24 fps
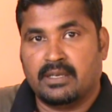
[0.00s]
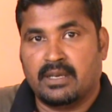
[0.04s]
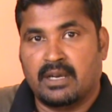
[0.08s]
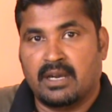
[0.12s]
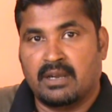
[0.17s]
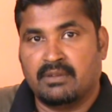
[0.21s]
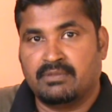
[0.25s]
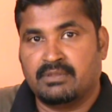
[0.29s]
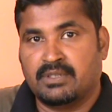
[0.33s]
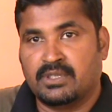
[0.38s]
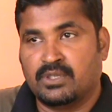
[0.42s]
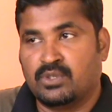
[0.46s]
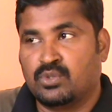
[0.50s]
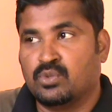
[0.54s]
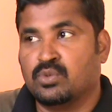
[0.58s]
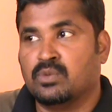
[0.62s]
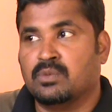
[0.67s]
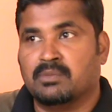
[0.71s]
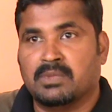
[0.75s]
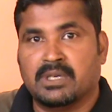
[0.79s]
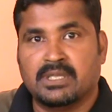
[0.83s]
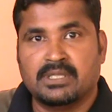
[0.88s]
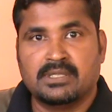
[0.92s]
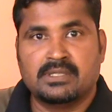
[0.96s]
after 2
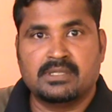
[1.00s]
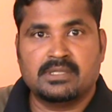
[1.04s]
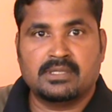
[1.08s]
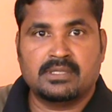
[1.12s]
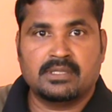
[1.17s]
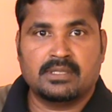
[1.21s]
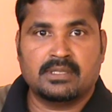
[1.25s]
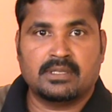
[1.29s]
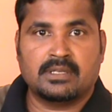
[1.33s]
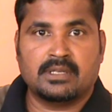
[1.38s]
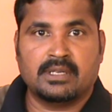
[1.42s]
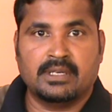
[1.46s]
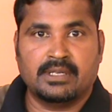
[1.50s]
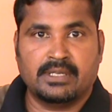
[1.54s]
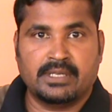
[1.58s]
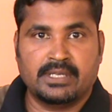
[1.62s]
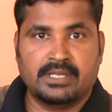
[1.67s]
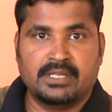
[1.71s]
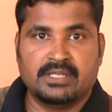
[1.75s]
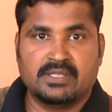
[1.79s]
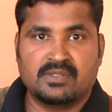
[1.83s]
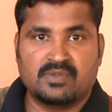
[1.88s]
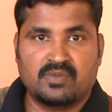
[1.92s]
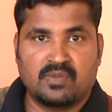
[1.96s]
months
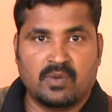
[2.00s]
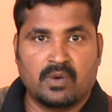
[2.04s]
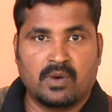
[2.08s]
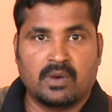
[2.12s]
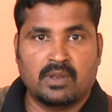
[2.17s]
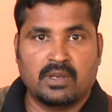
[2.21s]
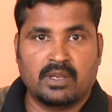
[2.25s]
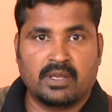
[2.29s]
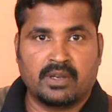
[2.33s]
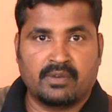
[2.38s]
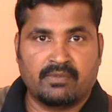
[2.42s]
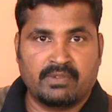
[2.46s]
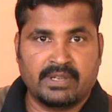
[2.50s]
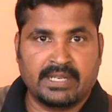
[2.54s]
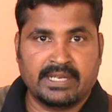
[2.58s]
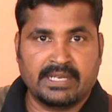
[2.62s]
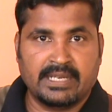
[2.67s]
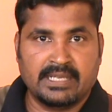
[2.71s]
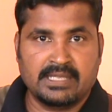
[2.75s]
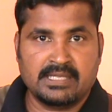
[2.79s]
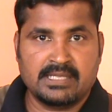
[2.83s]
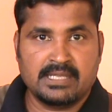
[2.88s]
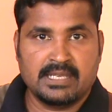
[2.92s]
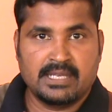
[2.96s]
continuous fall or
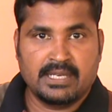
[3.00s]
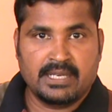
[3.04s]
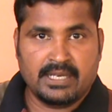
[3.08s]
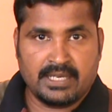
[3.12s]
weakness.